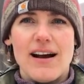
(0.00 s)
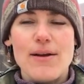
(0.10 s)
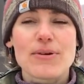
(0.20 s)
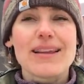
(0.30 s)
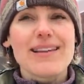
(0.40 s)

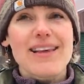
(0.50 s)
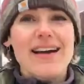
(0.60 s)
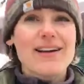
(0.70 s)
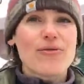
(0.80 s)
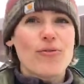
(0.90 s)
Really
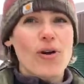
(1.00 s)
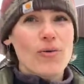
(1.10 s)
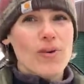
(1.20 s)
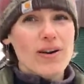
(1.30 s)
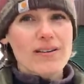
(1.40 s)
like
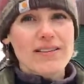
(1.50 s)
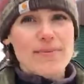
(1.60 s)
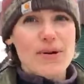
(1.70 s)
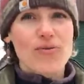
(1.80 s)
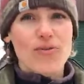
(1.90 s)
Fort Worth. I've
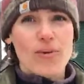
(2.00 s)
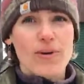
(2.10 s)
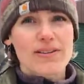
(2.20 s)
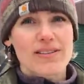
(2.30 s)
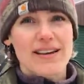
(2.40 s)
been to Fort
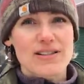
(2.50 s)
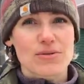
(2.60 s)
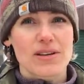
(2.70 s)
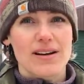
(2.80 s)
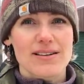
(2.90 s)
Worth and that's
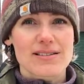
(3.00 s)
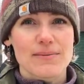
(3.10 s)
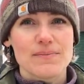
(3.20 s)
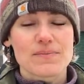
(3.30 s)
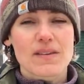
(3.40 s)
really
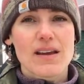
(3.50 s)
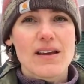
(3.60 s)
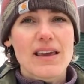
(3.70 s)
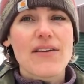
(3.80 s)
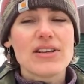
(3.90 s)
awesome.
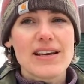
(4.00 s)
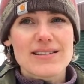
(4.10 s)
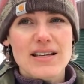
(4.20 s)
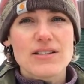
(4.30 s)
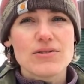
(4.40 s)
Kevin, yes,
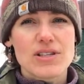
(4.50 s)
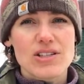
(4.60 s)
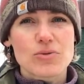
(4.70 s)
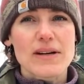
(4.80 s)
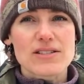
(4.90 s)
I do
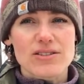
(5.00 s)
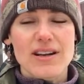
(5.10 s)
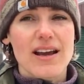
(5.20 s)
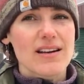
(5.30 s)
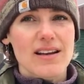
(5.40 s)
teach Western
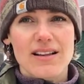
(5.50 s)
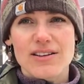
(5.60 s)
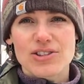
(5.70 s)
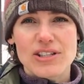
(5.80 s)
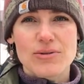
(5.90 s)
and
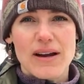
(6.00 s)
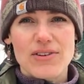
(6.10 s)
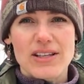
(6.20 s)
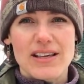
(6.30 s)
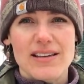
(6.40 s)
English. I do
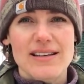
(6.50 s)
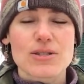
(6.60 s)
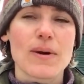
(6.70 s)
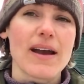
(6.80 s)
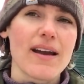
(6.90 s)
everything.
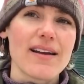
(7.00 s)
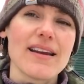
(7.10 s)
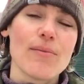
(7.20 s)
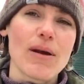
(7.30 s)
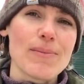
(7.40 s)
That's why I
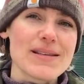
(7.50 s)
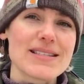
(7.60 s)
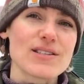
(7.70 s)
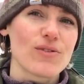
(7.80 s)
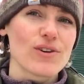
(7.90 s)
named my
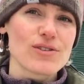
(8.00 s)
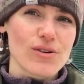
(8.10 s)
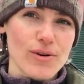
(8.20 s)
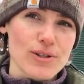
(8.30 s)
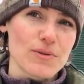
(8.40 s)
business
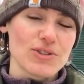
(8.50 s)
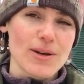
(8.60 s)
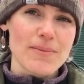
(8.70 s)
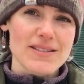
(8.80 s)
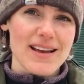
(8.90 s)
Versatile
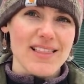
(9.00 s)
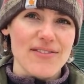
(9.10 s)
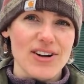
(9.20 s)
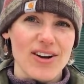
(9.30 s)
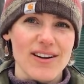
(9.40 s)
Horsemanship, because I
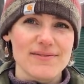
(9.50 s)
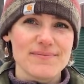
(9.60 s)
love it all.